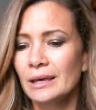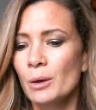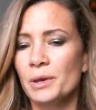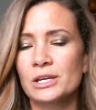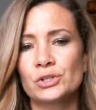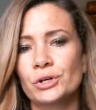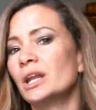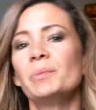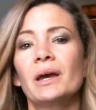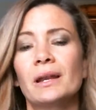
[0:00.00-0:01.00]
because you're going
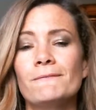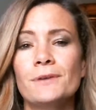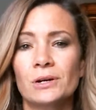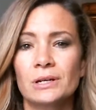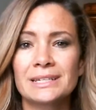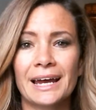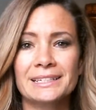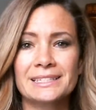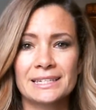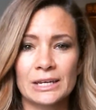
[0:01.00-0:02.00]
to be on a very
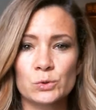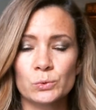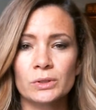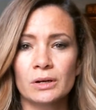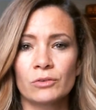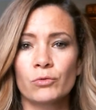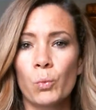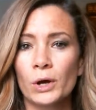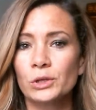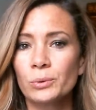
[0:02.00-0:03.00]
tight schedule of
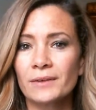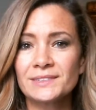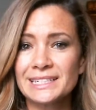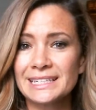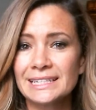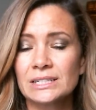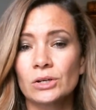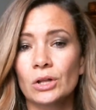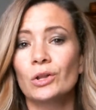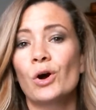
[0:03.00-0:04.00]
what you have to eat
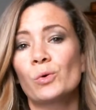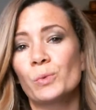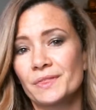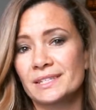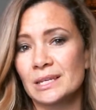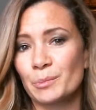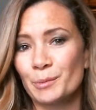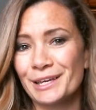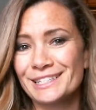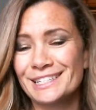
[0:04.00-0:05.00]
along with the
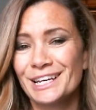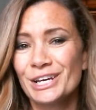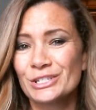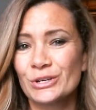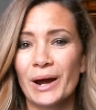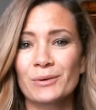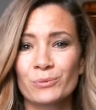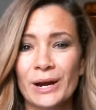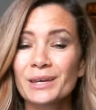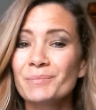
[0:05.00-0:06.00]
supplements. So I
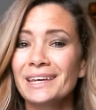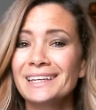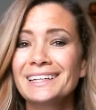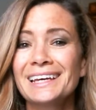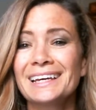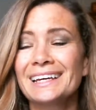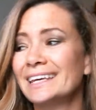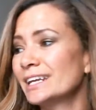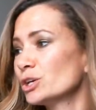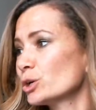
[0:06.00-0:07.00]
recommend
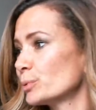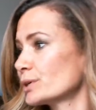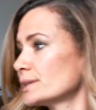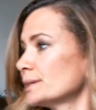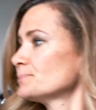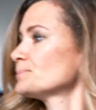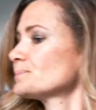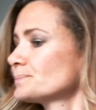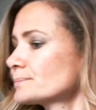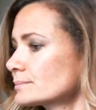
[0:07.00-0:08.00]
getting your booklet.
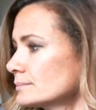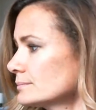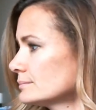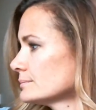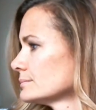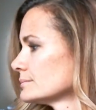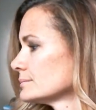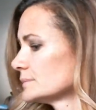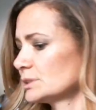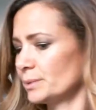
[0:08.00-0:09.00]

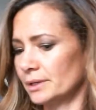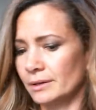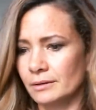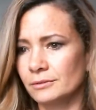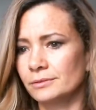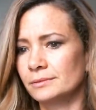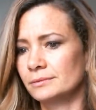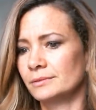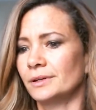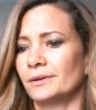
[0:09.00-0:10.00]
Speaking of,
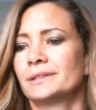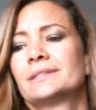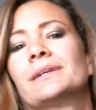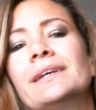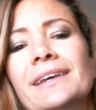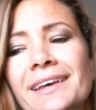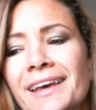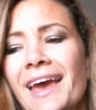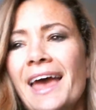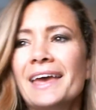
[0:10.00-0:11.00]
here it is,
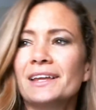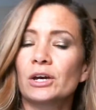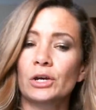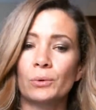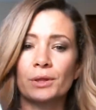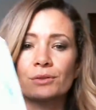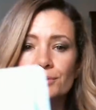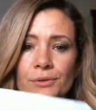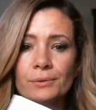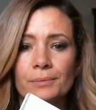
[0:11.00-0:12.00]
and going
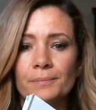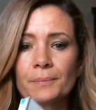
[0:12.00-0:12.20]
through